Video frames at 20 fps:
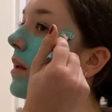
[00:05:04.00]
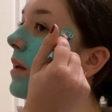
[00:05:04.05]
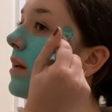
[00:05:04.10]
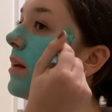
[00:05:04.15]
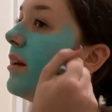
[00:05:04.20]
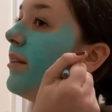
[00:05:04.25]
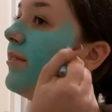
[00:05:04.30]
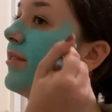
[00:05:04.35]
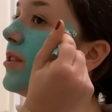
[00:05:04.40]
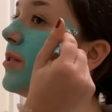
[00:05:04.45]

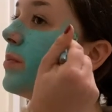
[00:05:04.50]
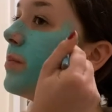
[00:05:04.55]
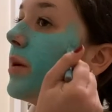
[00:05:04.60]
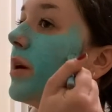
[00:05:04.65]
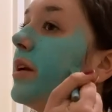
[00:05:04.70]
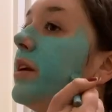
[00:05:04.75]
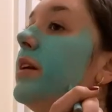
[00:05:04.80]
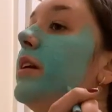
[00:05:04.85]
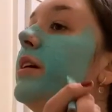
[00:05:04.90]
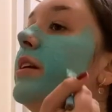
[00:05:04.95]
If it's
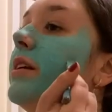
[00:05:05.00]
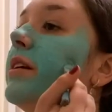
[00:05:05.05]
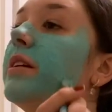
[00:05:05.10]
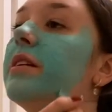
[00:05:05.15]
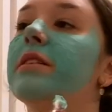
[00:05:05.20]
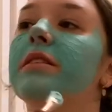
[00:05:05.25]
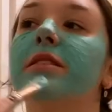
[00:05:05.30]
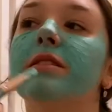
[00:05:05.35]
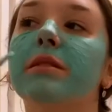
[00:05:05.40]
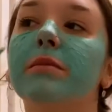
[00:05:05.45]
brightening
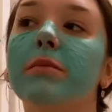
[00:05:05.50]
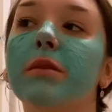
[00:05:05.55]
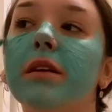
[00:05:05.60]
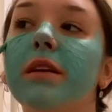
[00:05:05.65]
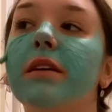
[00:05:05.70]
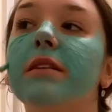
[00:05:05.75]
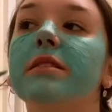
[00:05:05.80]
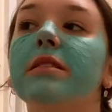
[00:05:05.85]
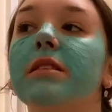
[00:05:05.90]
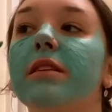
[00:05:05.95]
or something
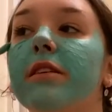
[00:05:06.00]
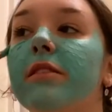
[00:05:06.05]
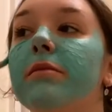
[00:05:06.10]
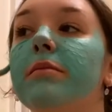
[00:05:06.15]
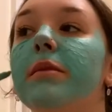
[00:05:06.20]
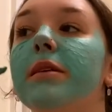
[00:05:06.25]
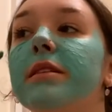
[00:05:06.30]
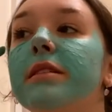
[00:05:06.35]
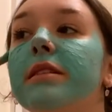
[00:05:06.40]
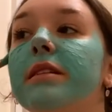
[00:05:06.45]
else, see if
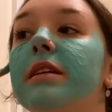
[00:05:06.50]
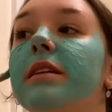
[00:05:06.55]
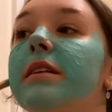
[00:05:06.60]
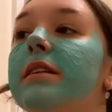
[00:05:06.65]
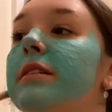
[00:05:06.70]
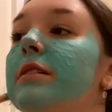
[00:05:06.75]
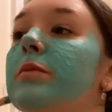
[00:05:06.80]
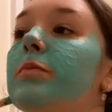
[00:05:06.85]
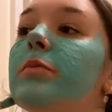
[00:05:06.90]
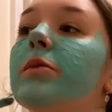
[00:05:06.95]
my skin
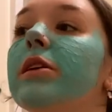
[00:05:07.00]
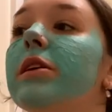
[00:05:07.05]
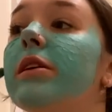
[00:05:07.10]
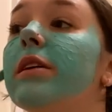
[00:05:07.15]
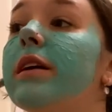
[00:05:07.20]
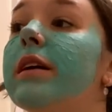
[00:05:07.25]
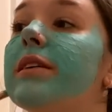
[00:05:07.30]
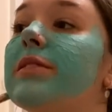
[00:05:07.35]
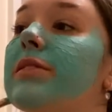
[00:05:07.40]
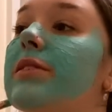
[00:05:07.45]
gets brighter,
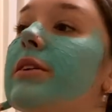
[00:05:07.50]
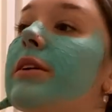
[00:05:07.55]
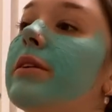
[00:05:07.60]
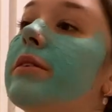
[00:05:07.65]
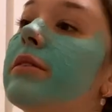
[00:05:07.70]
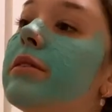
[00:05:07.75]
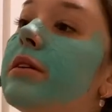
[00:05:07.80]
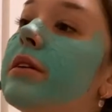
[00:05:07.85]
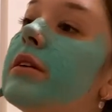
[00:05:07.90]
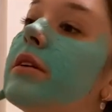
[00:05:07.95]
I don't know.